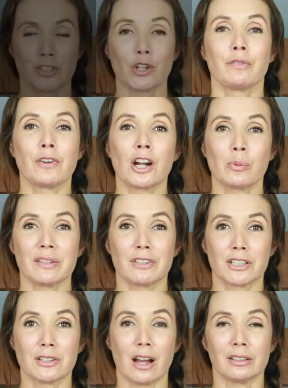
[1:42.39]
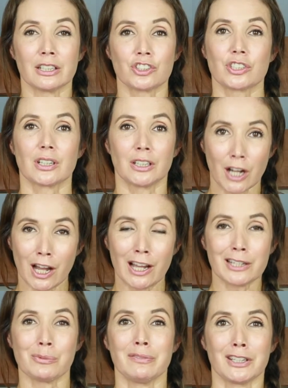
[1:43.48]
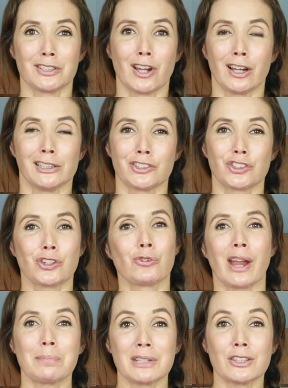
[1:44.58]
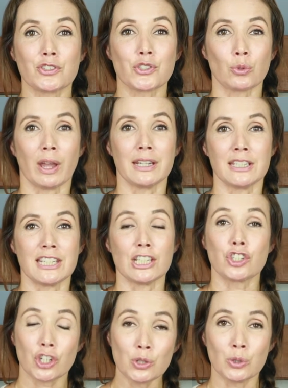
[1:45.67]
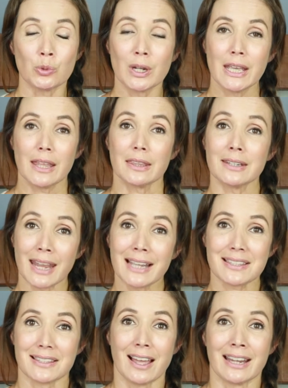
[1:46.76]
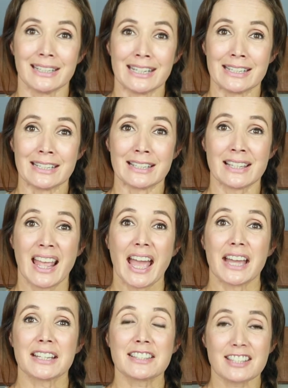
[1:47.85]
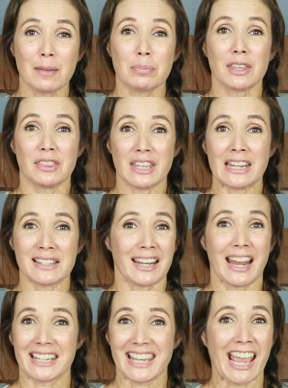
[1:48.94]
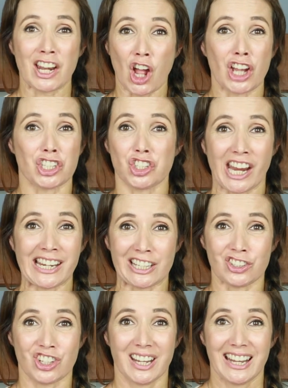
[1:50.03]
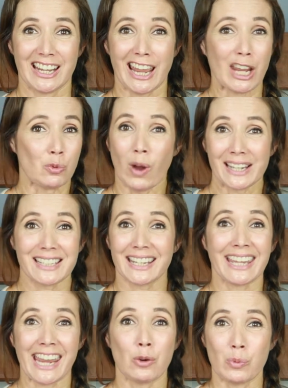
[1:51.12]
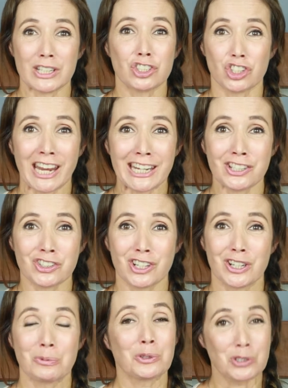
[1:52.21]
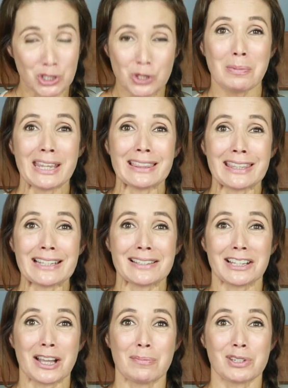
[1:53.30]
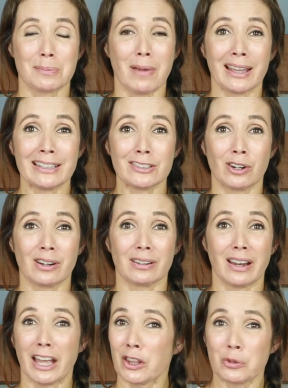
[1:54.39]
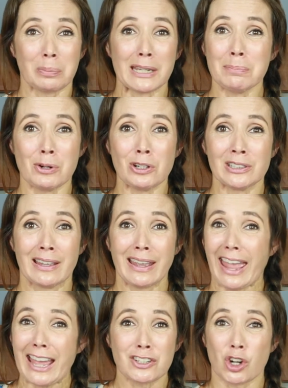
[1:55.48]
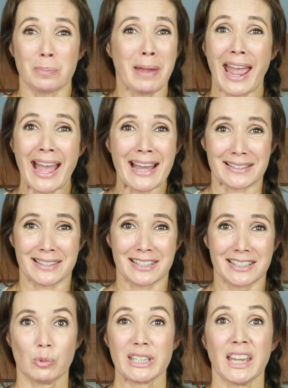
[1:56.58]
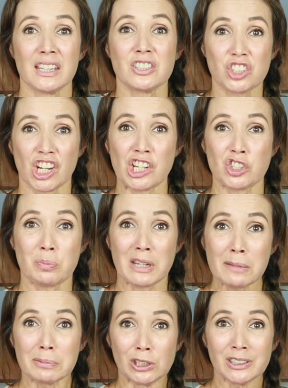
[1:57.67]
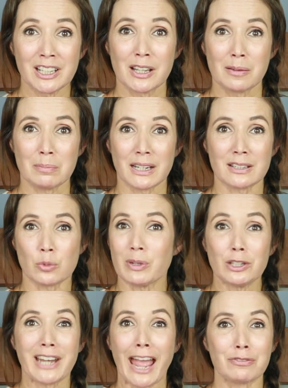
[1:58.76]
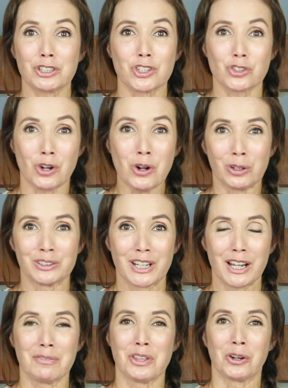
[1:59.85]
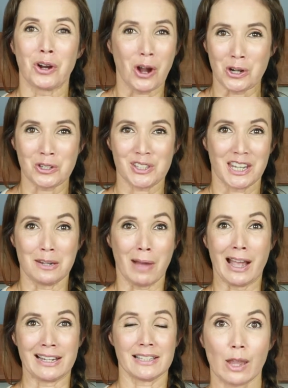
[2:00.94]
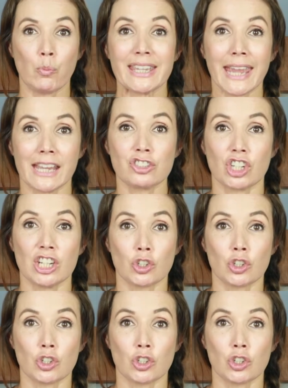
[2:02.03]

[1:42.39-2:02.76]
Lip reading: So far, we've acknowledged God, we've acknowledged grant me the serenity to. The next line is accept the things that I cannot change. And what can't we change? Well, the two main things that come to mind are other people and our past. We can't change people because we don't have control of their hearts and minds. And we can't change